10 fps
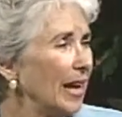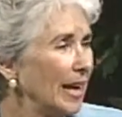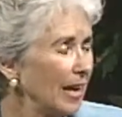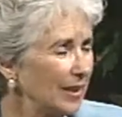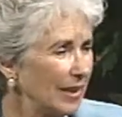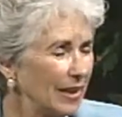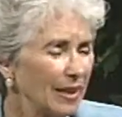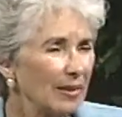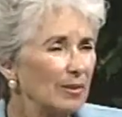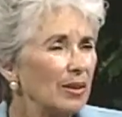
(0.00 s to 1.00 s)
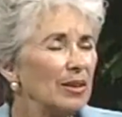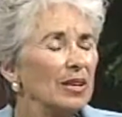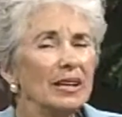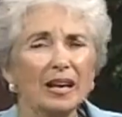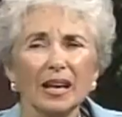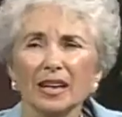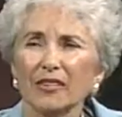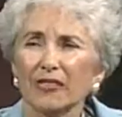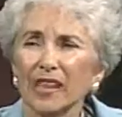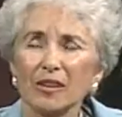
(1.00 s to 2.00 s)
And
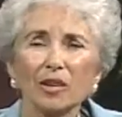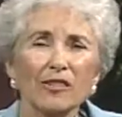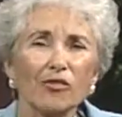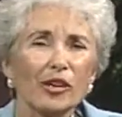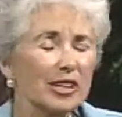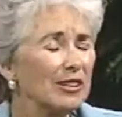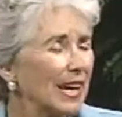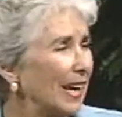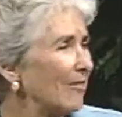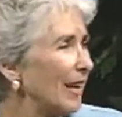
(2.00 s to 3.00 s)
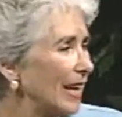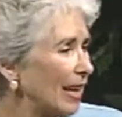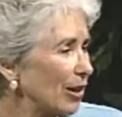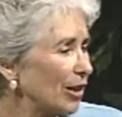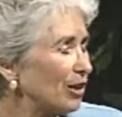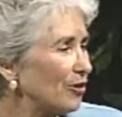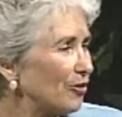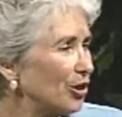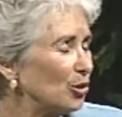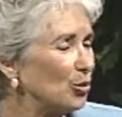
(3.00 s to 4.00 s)
if we could have that aerial
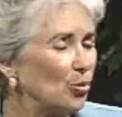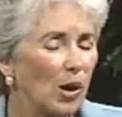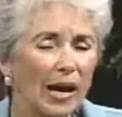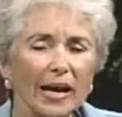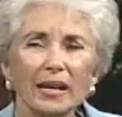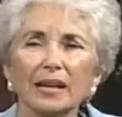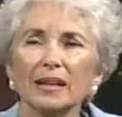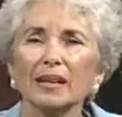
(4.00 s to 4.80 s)
view, why,